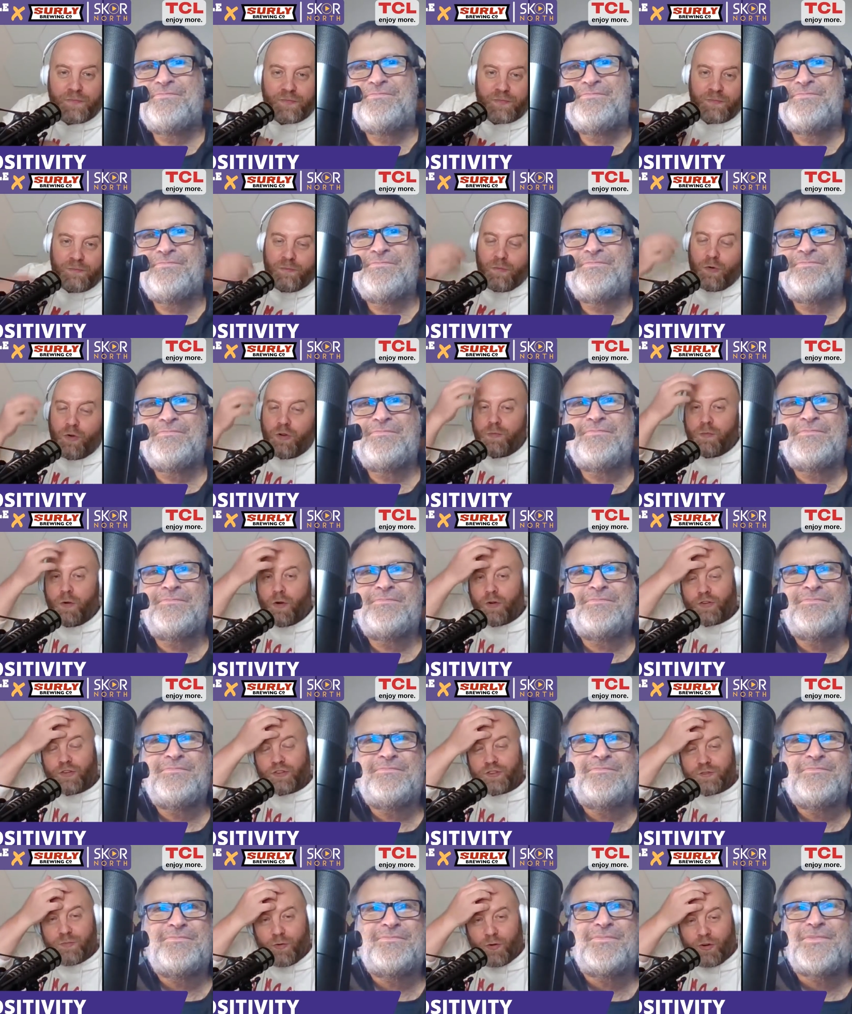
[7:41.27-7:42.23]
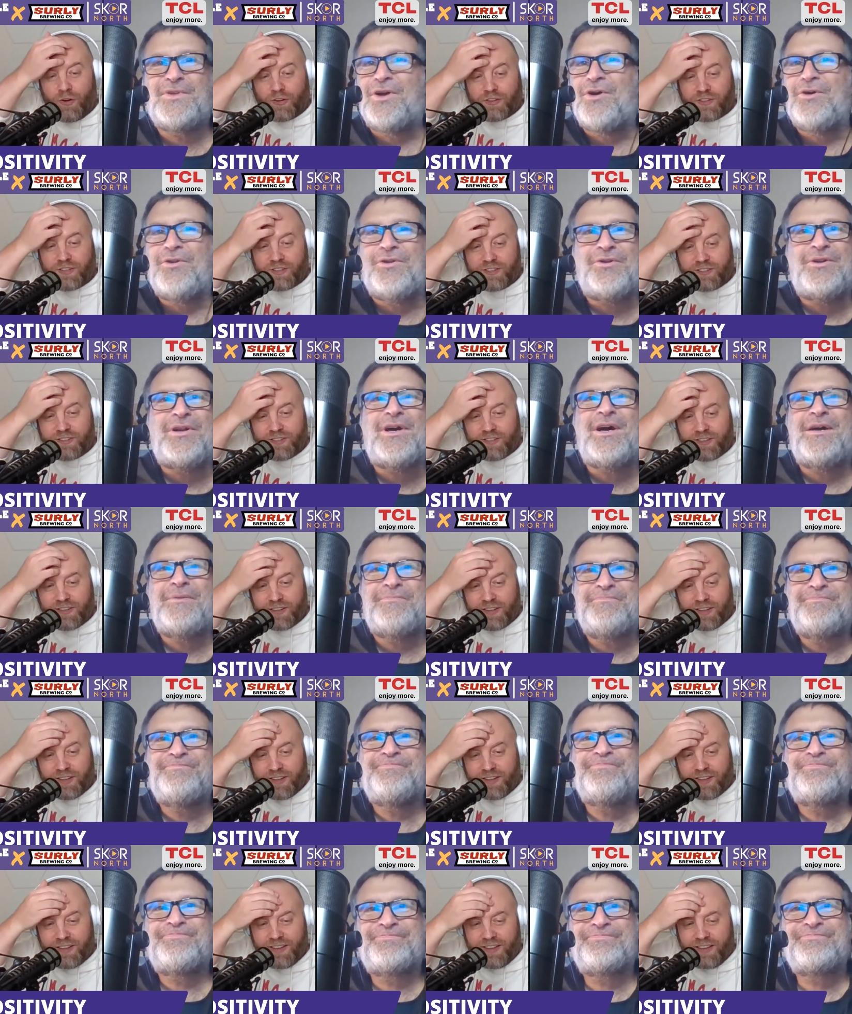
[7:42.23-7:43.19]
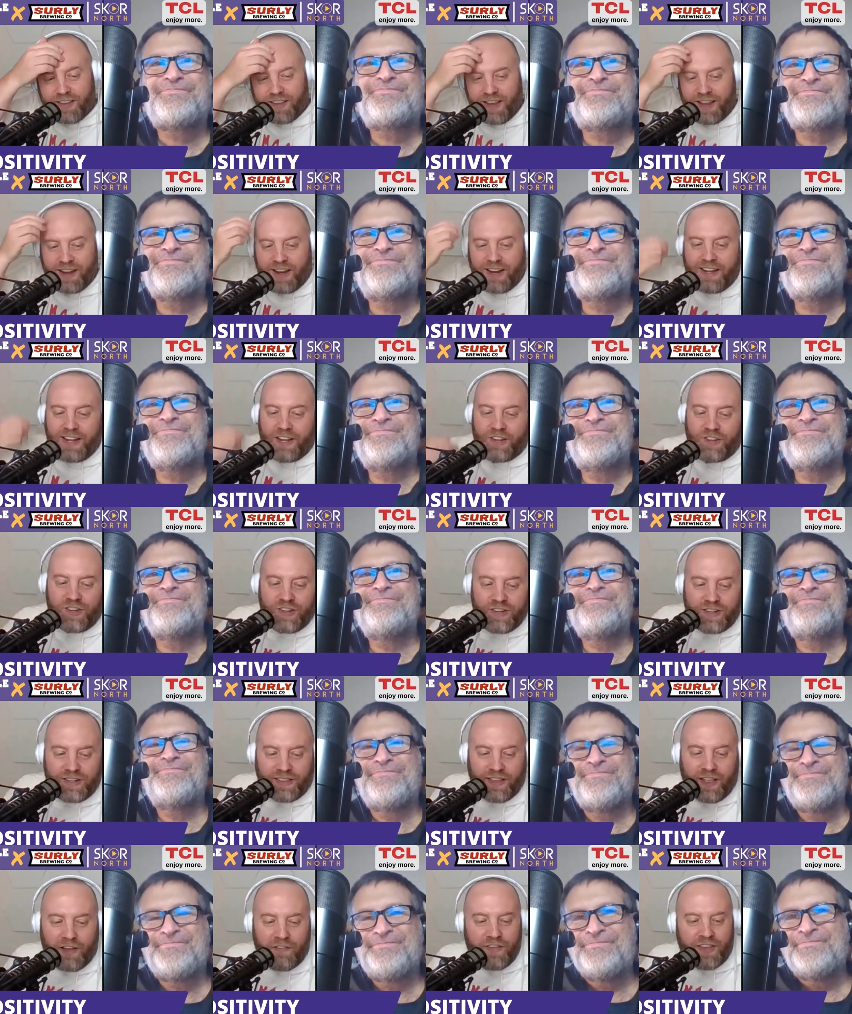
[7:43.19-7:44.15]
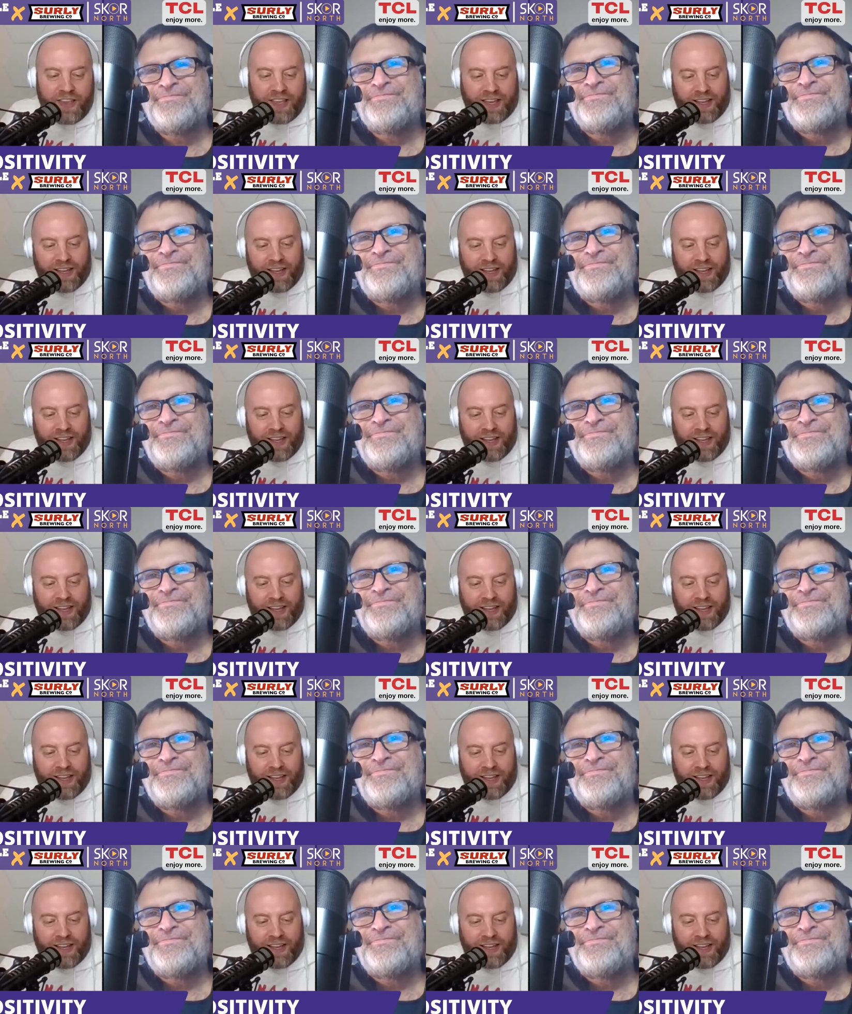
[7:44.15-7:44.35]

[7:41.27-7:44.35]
Speaker 1: Moon Motorsports. No, they're not. In addition to loving